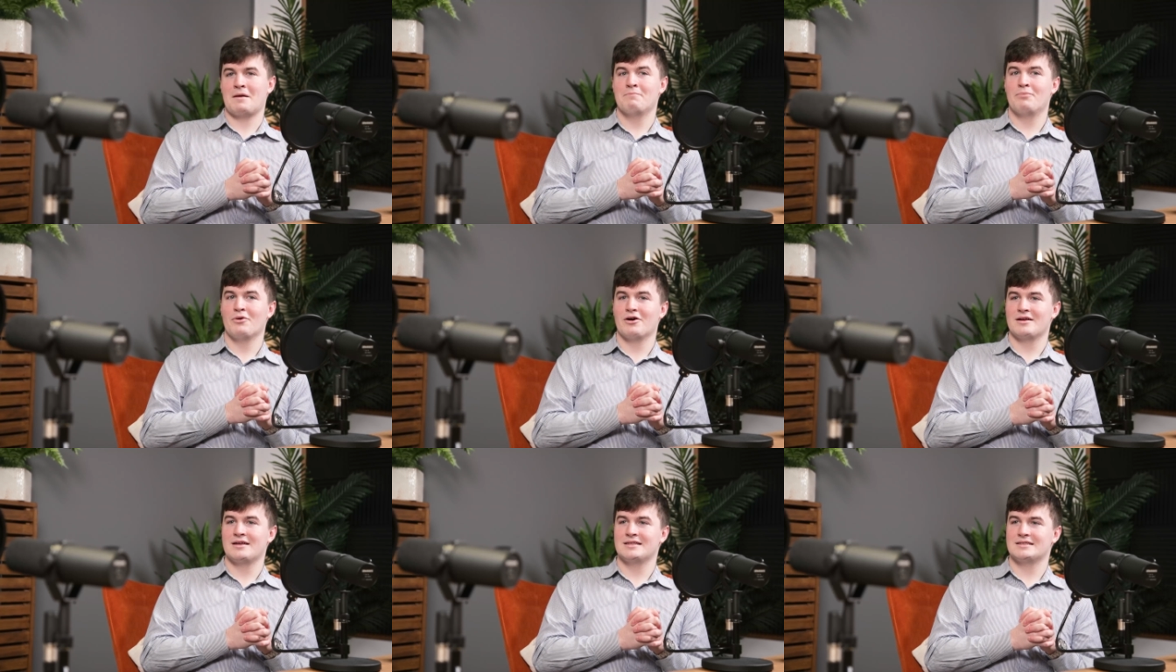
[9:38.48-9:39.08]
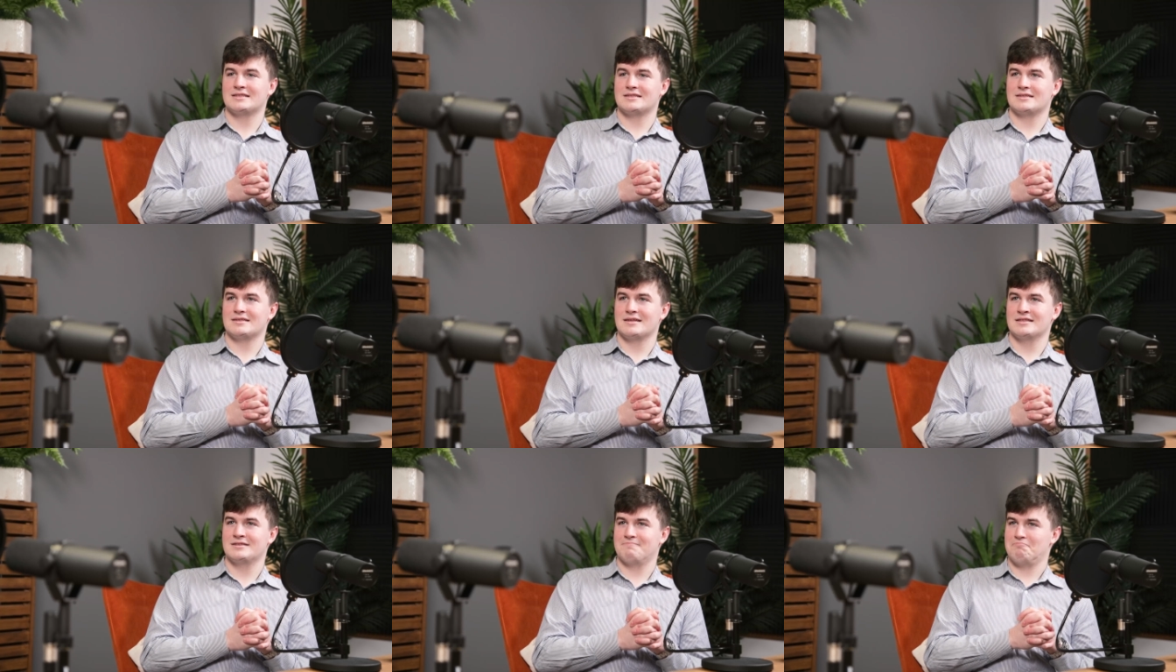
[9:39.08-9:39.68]
But it's
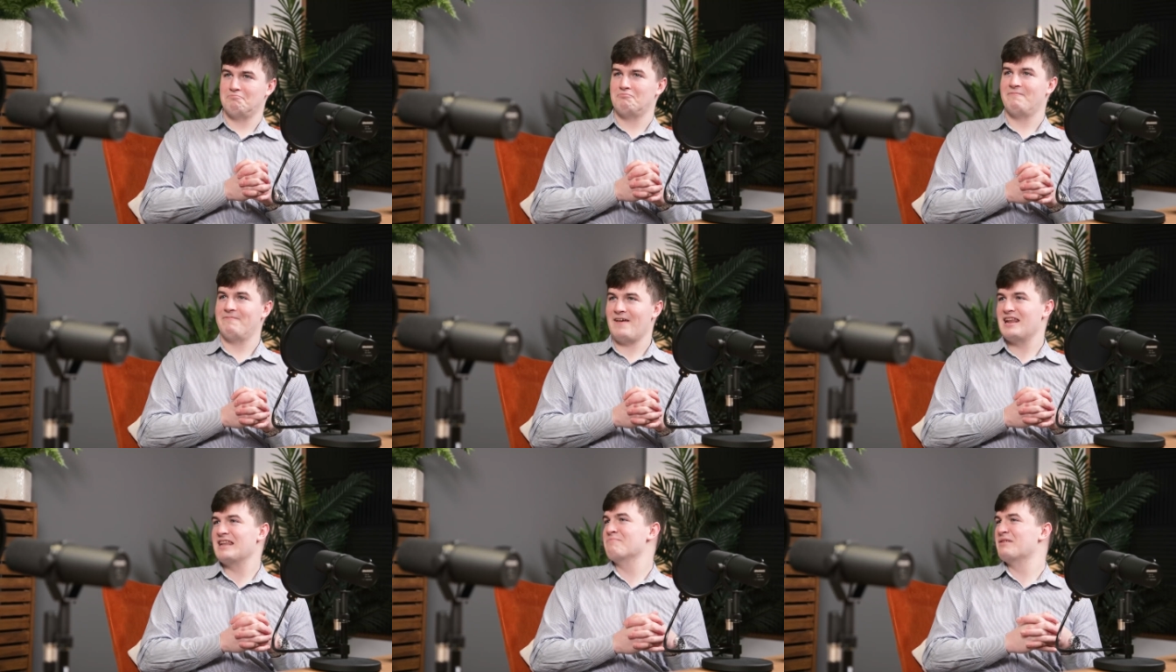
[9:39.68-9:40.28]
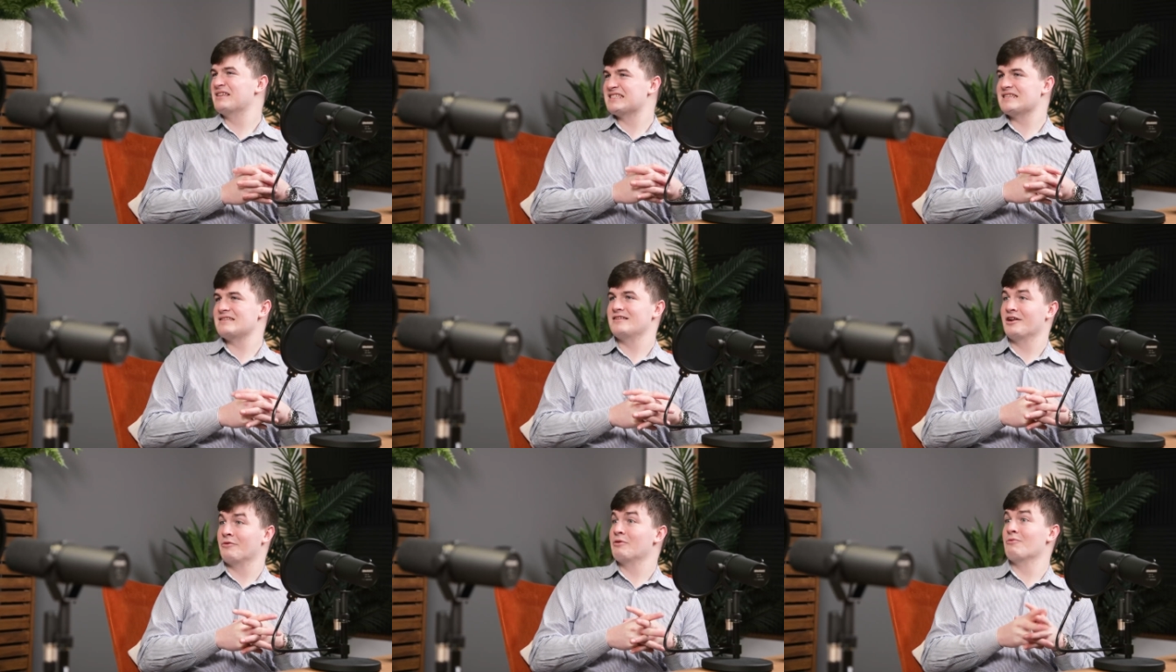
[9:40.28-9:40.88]
fairly busy.
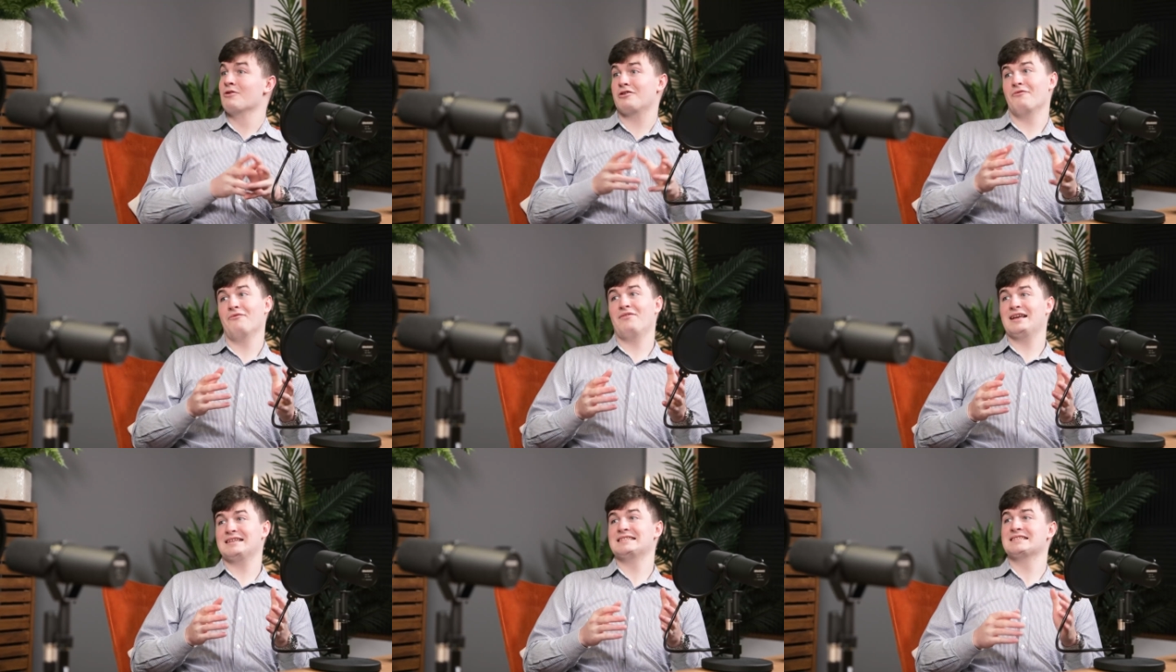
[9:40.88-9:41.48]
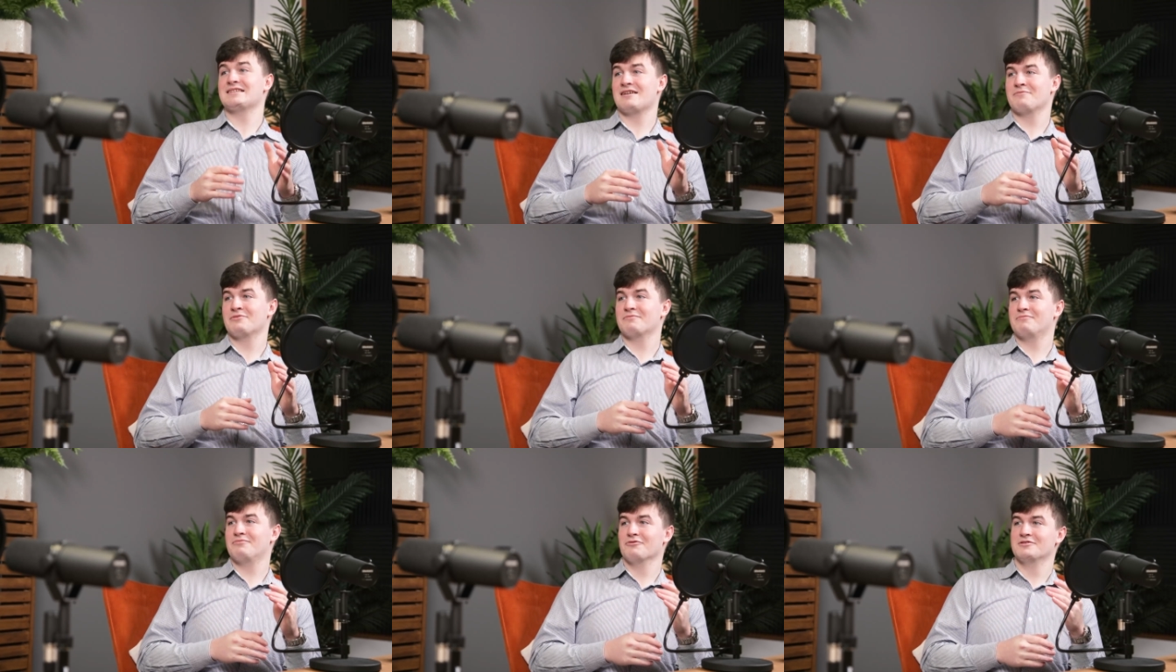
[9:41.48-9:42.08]
We work on flexi time
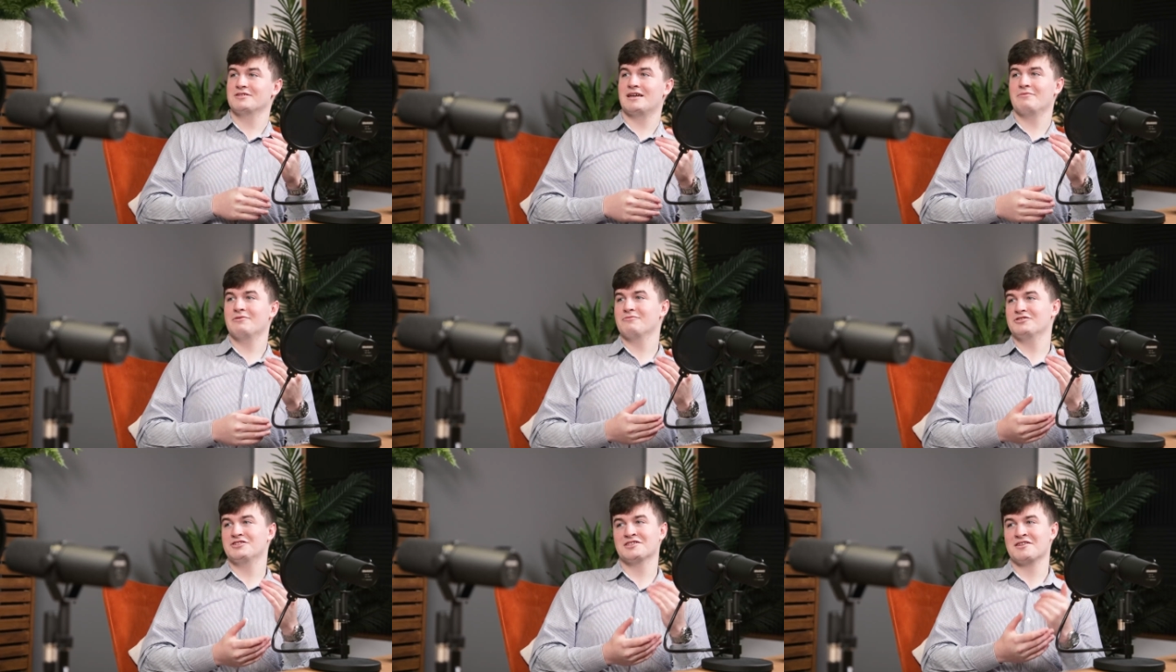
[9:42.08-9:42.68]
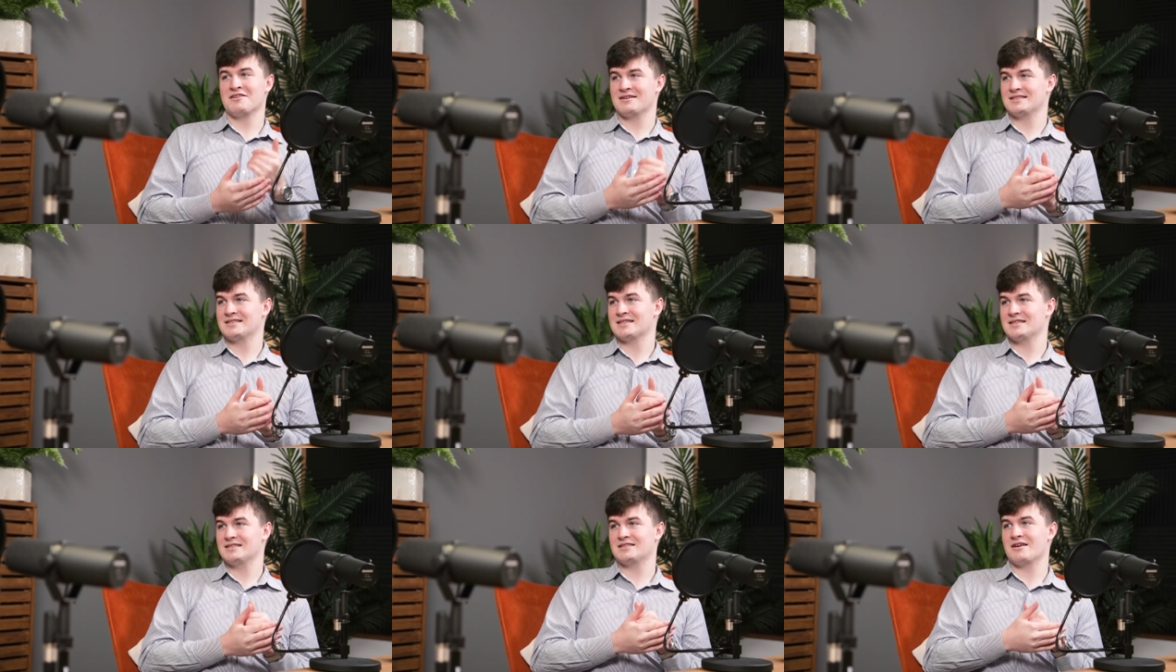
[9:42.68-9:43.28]
at Portakabin, which is a nice
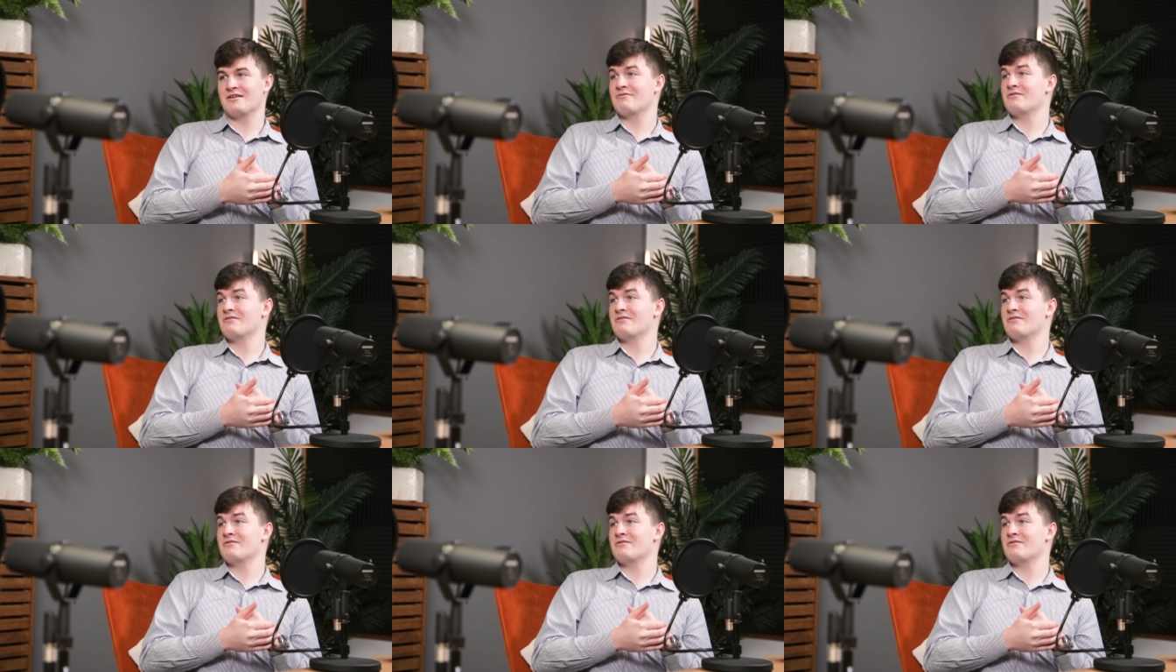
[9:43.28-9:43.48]
thing. So